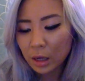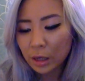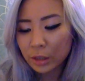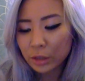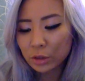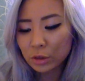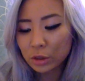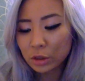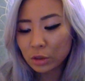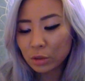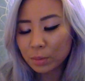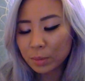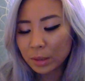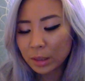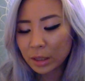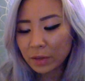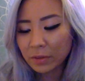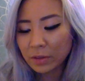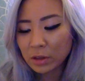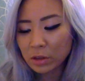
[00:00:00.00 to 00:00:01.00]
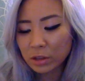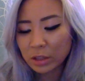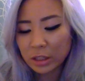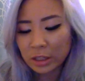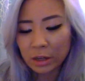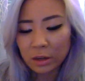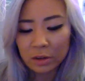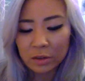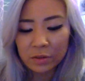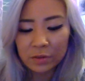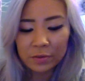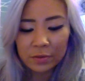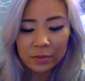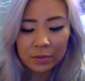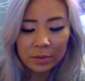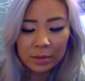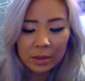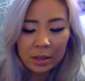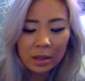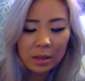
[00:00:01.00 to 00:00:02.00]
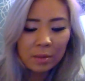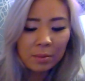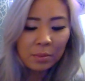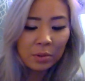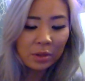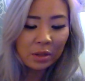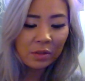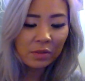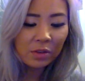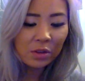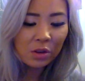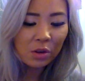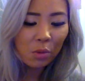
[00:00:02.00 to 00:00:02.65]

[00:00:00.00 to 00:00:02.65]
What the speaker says: So do believe in yourself, believe in